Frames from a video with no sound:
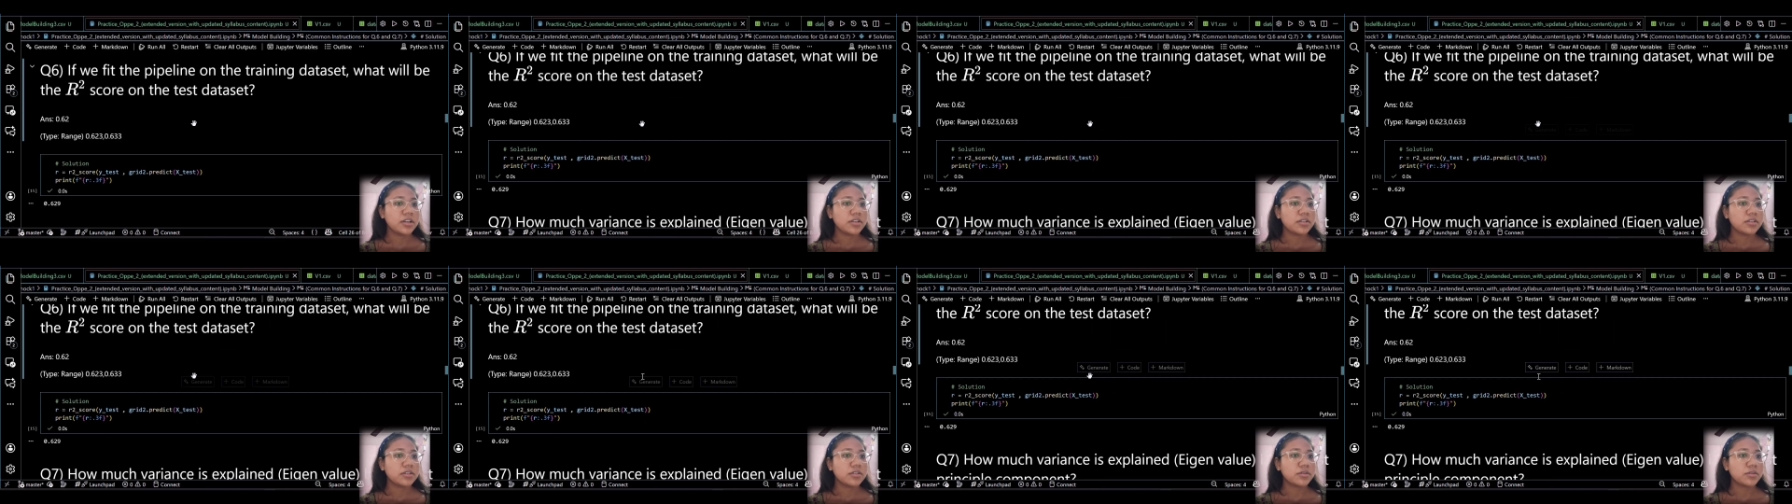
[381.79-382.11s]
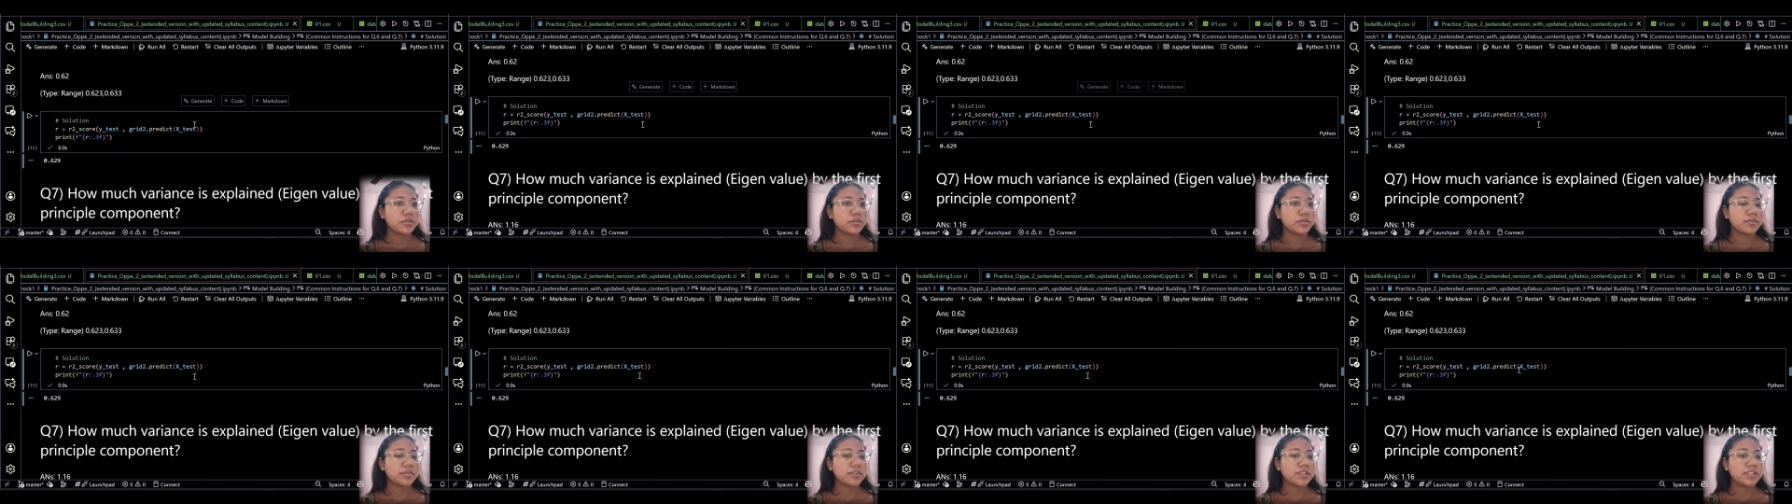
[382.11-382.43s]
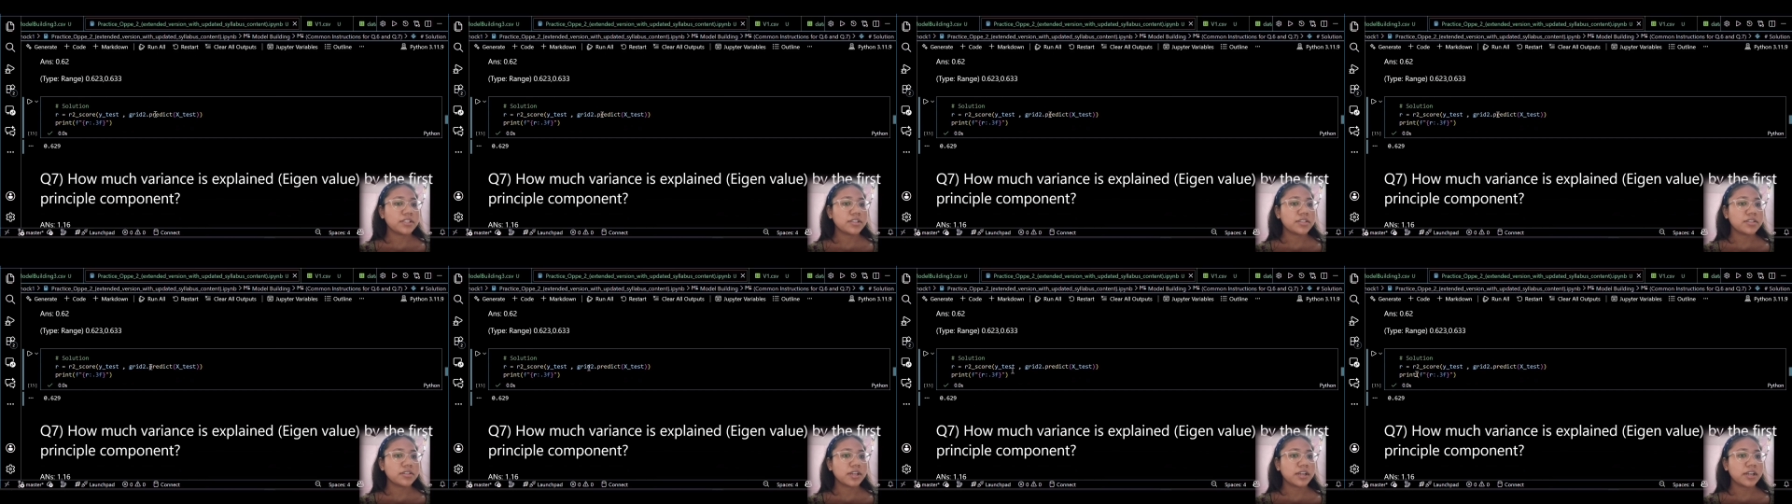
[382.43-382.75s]
So we will
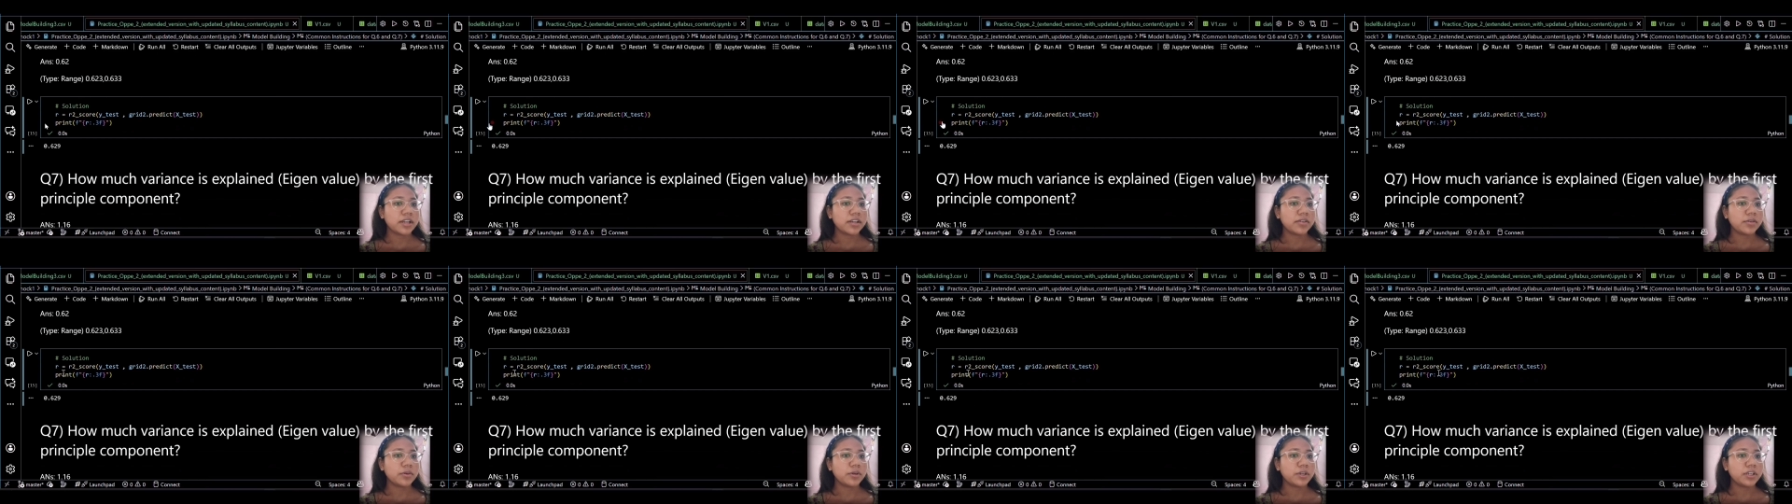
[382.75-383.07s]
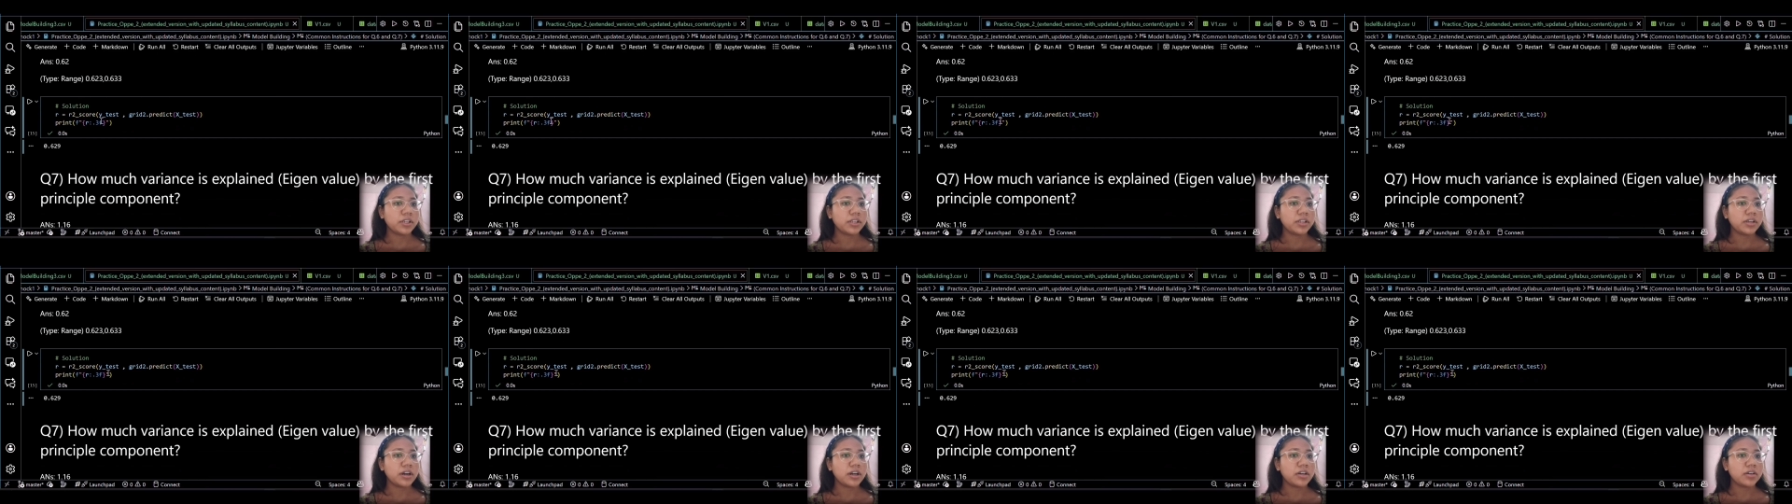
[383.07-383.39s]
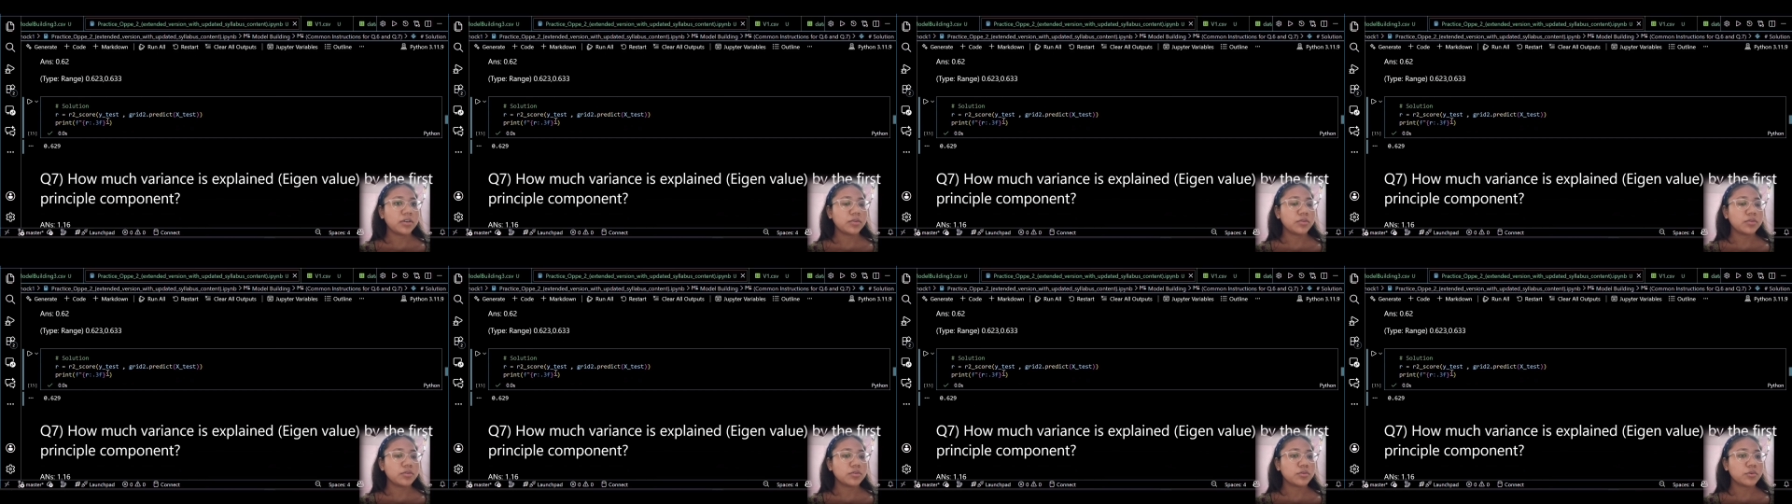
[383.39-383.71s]
just calculate the
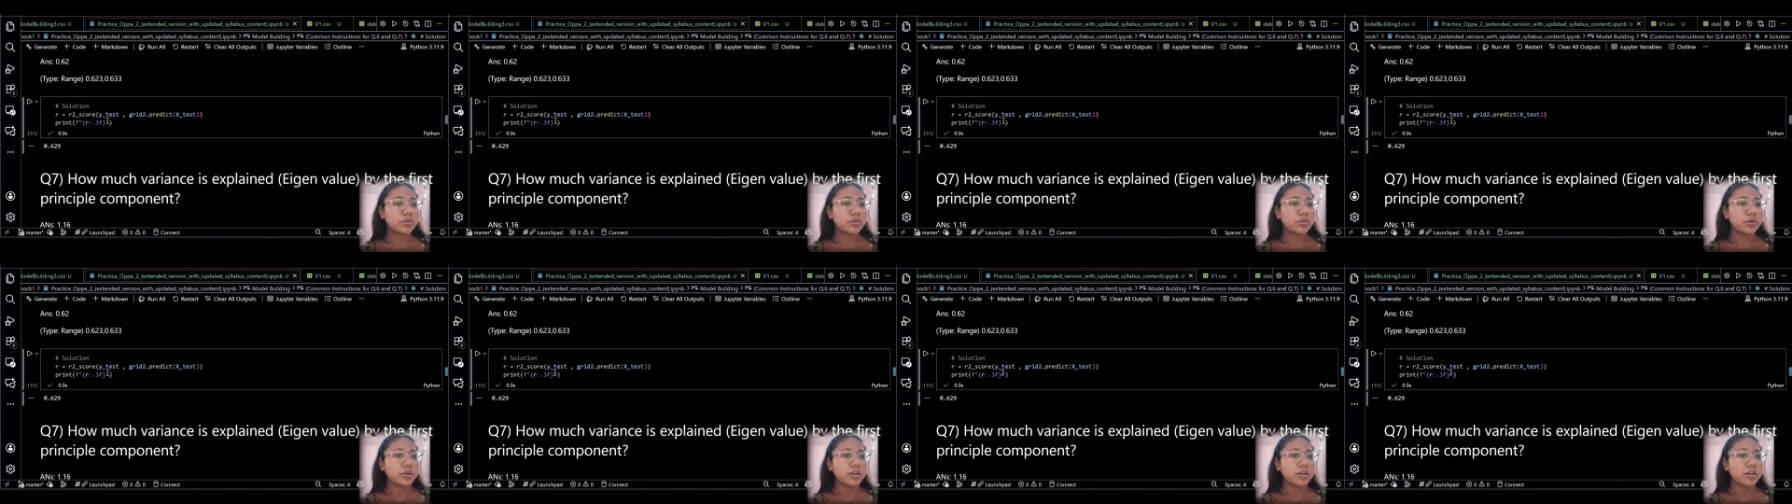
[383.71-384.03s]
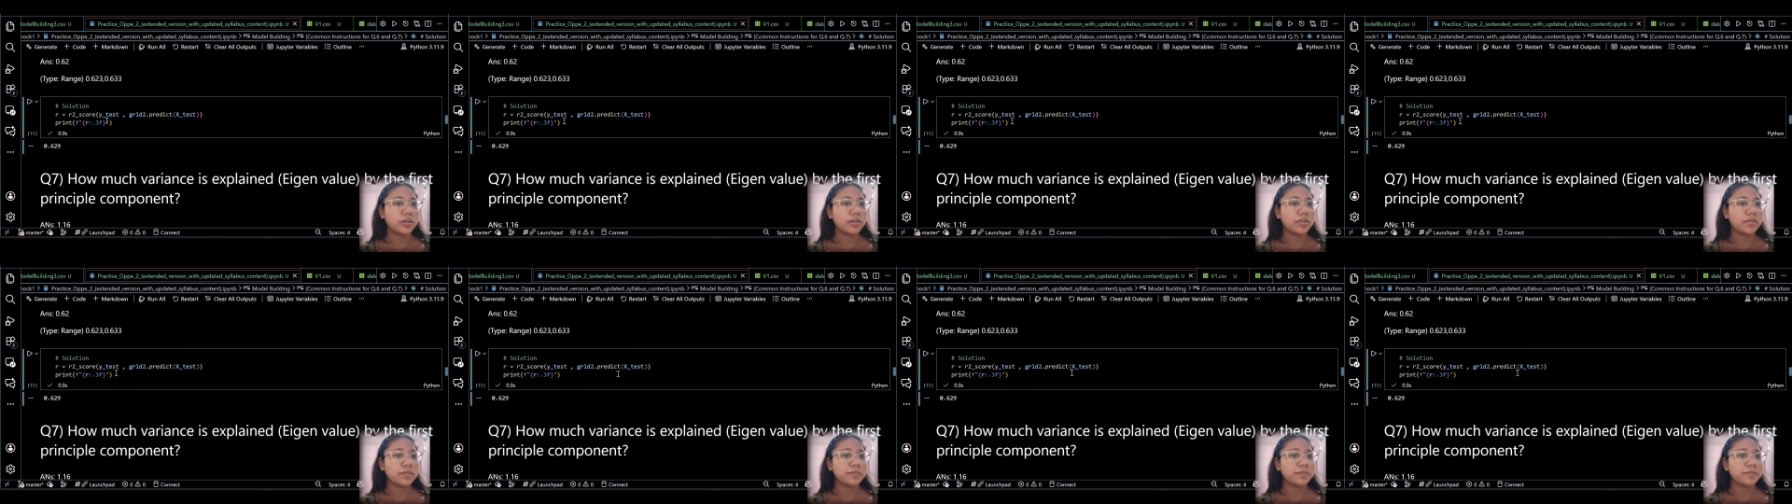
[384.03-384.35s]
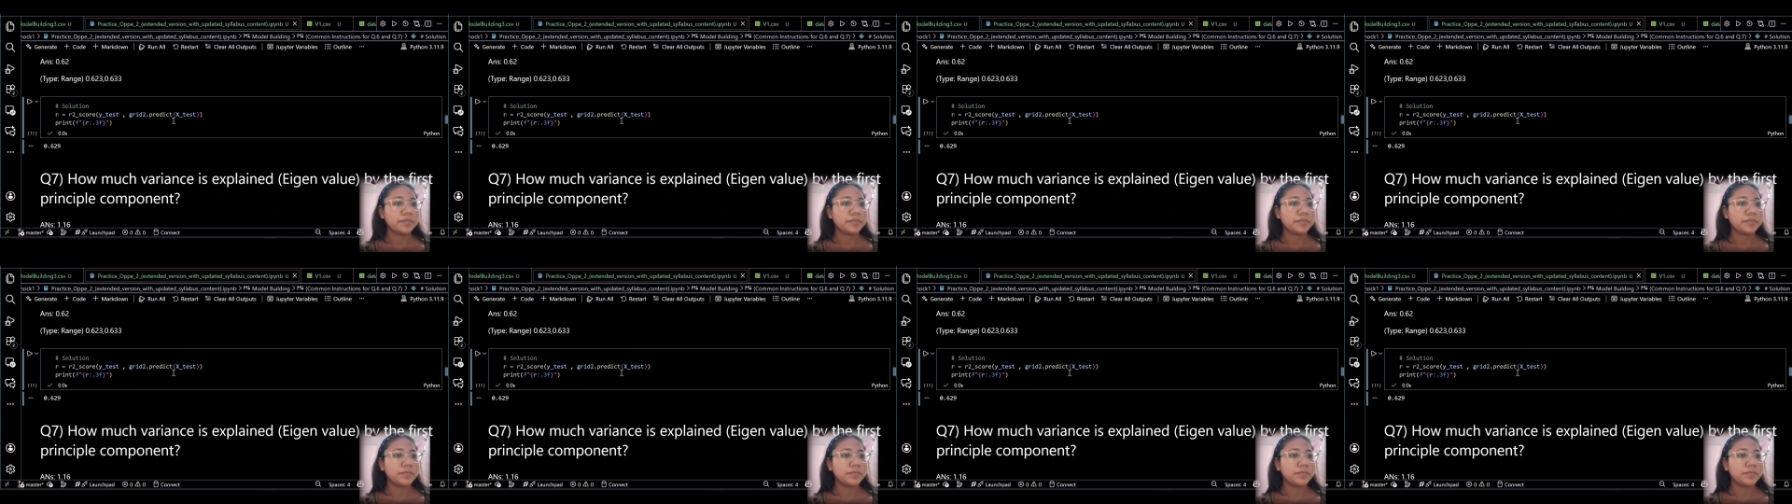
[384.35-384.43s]
R2 score here.